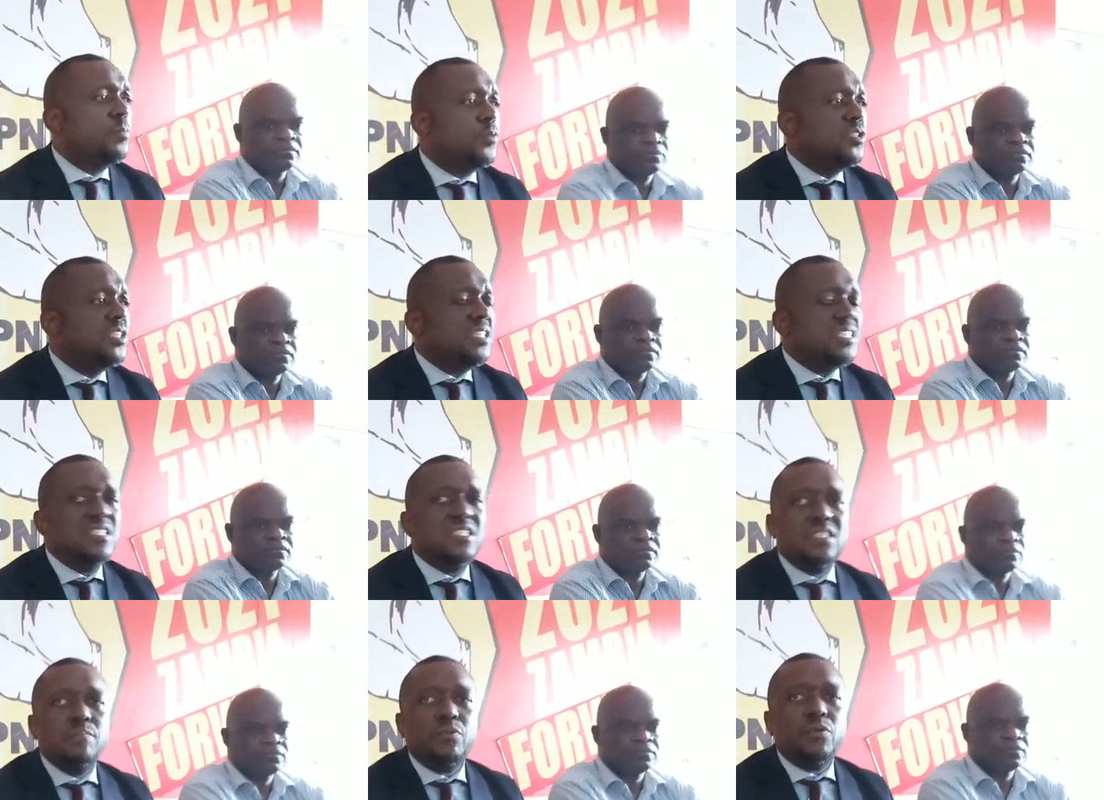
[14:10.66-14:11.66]
Speaker 1: put it in
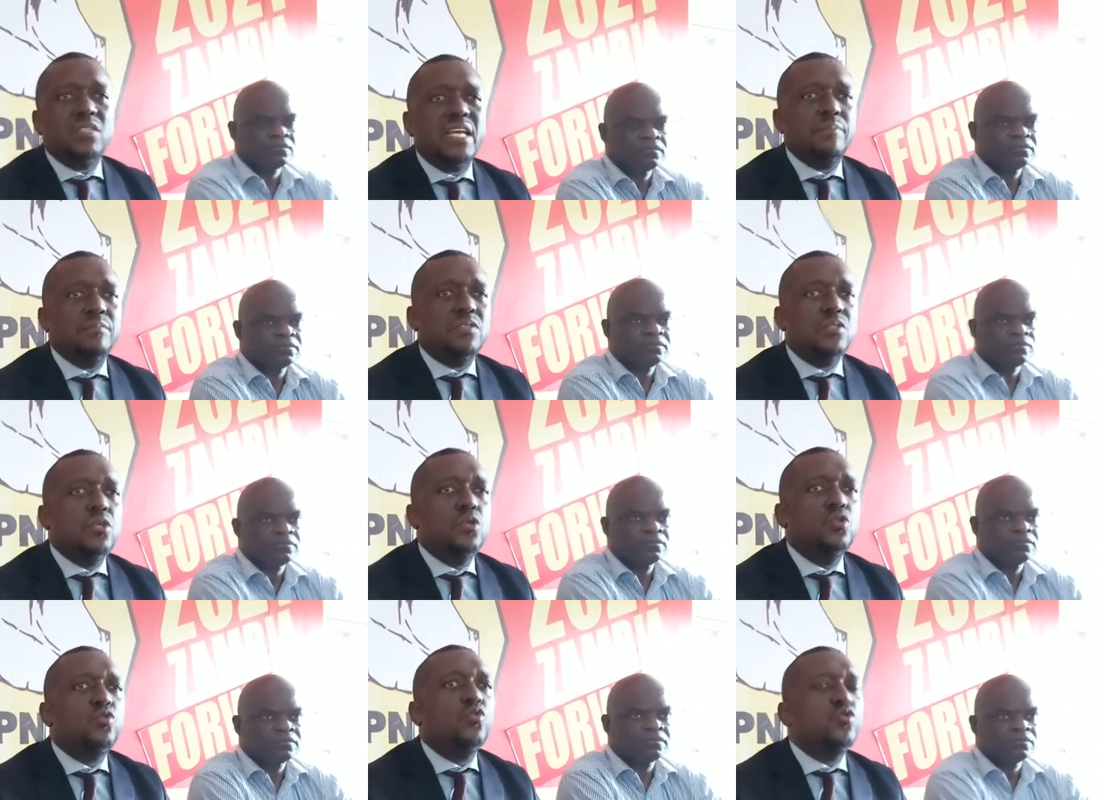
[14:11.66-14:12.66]
simple terms,
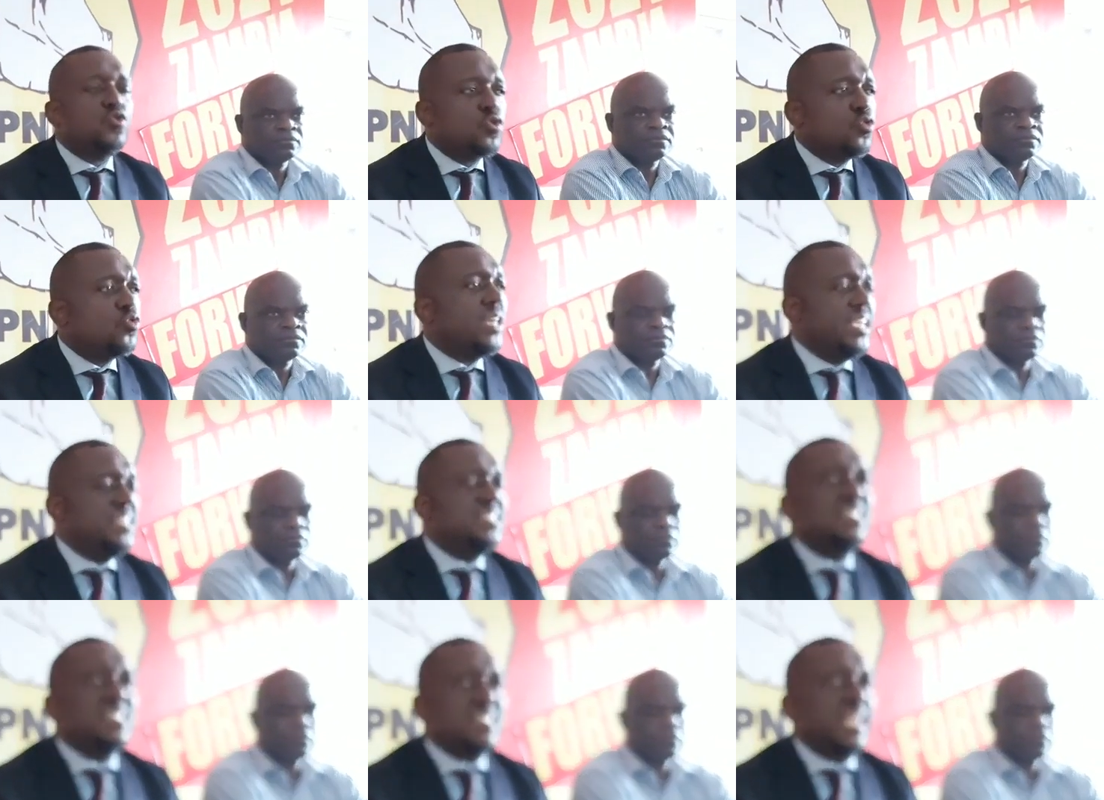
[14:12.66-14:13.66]
to sue the
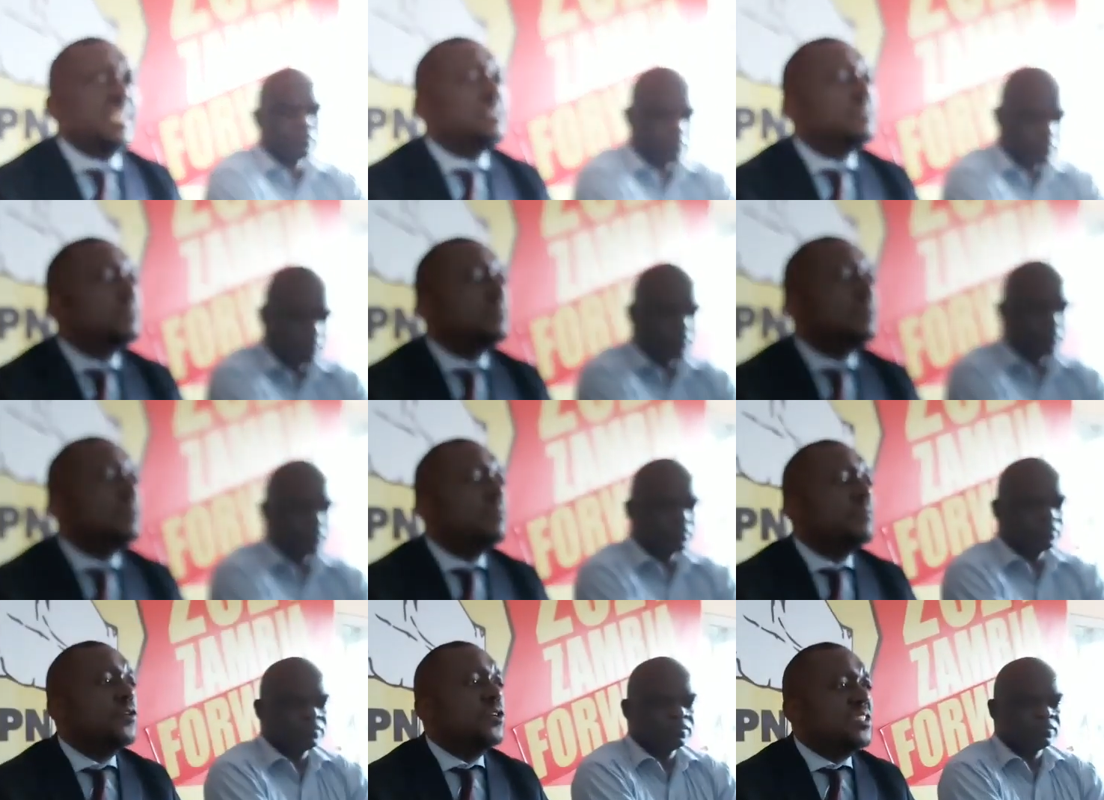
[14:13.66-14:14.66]
ECZ
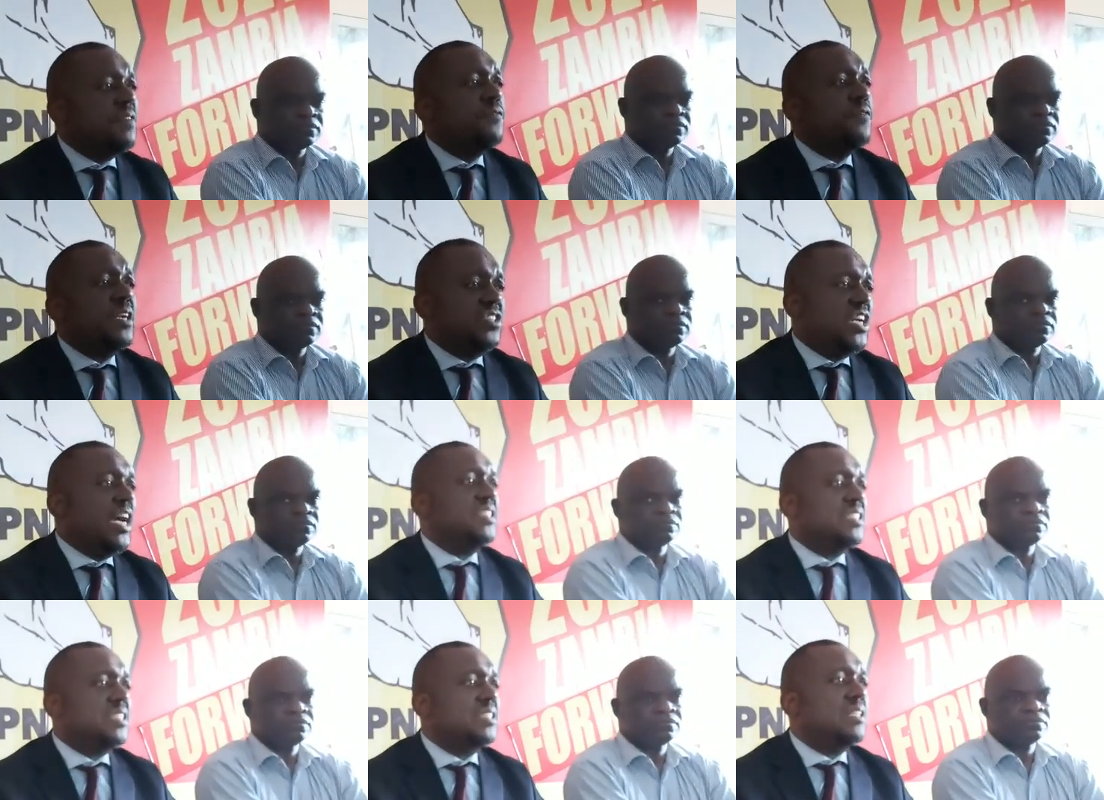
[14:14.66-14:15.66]
for
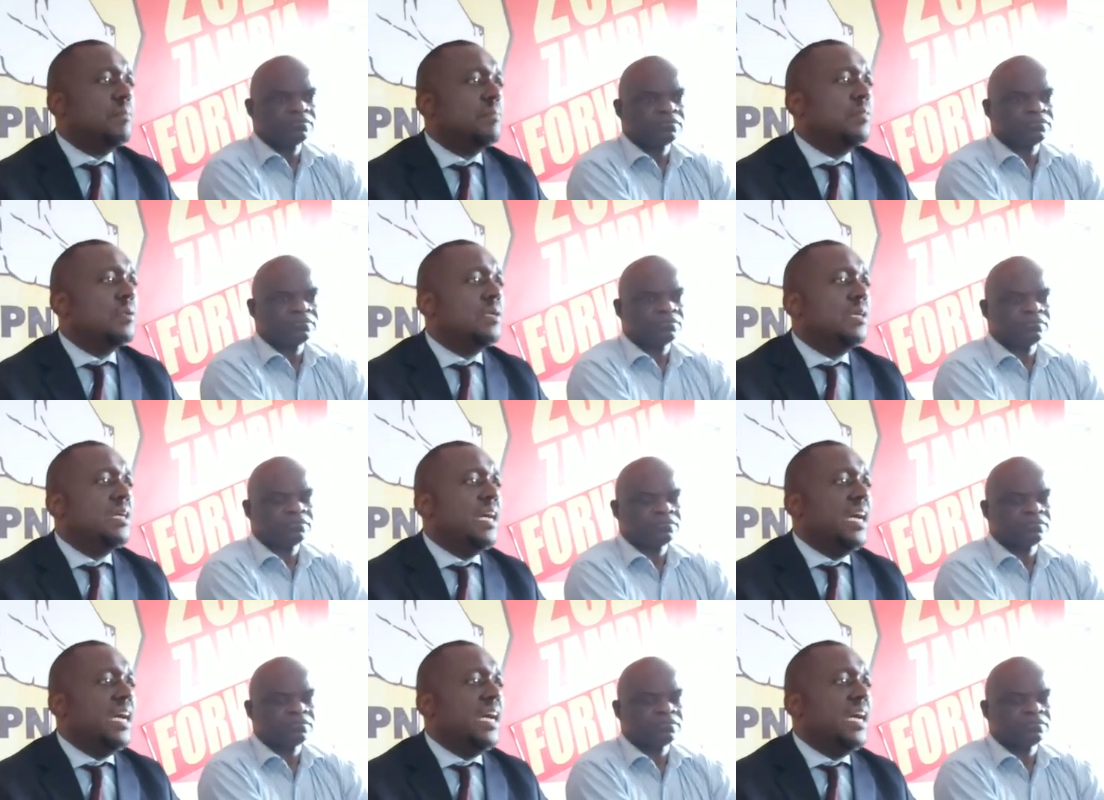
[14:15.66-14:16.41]
defranchising them.